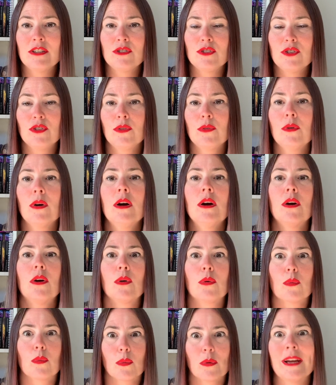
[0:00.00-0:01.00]
to
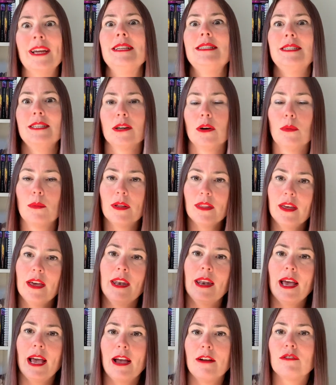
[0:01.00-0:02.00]
re-deal with it
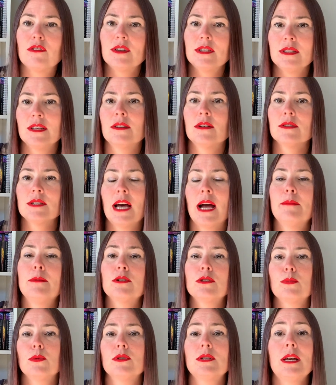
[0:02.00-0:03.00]
every single time you're
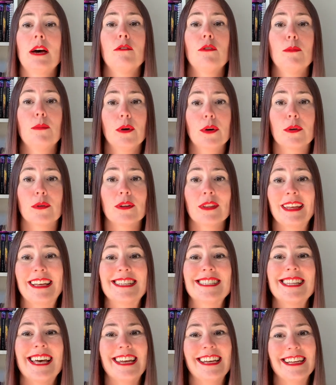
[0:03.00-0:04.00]
supposed to have a book release
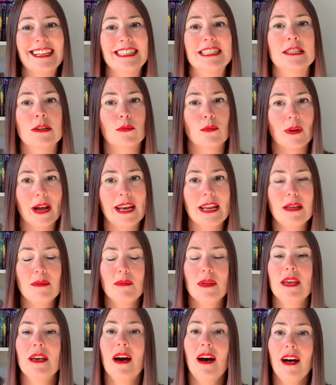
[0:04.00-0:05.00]
that isn't ready
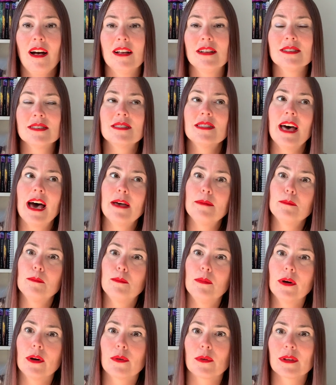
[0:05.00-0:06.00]
because that
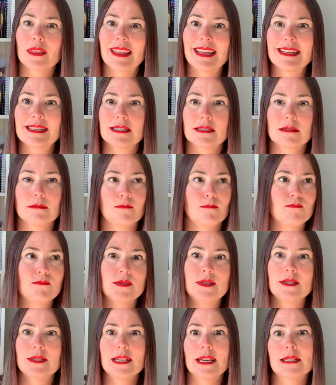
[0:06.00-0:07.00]
book release
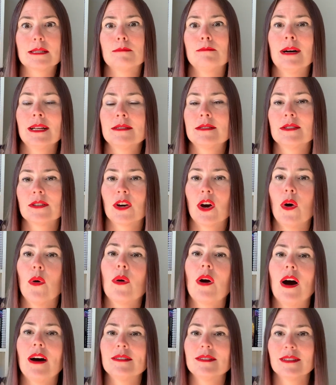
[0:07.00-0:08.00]
6 months ago
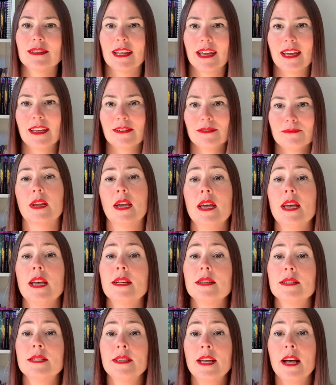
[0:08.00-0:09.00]
got delayed.
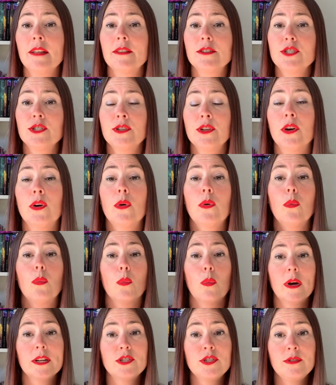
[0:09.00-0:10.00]
So now that you know
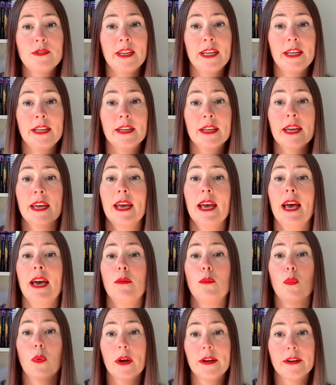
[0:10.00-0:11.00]
what you need
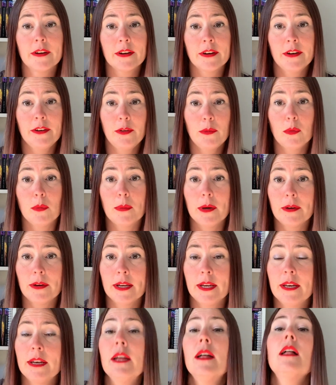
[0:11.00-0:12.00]
and what you're going to do about
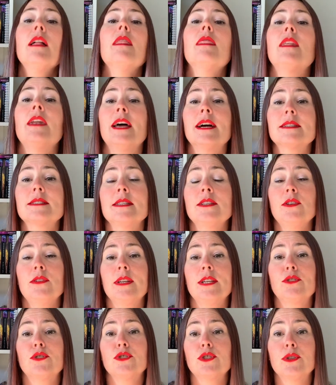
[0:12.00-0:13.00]
it, the next thing you
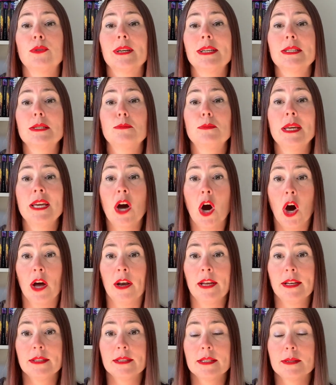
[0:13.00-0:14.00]
need to do is be
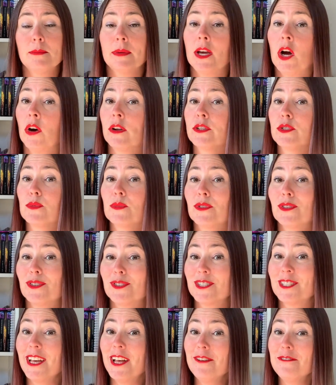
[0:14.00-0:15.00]
honest. Be honest with
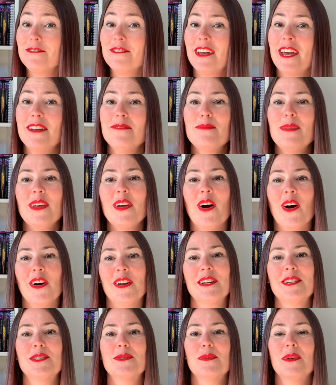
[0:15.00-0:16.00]
yourself and be
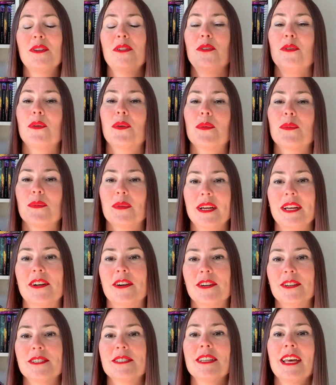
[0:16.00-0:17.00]
honest with your
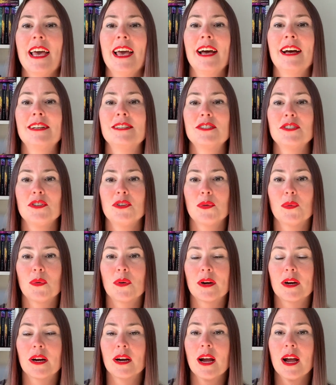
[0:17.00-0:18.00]
readers and
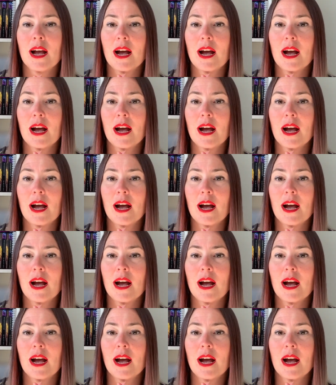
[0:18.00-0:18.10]
your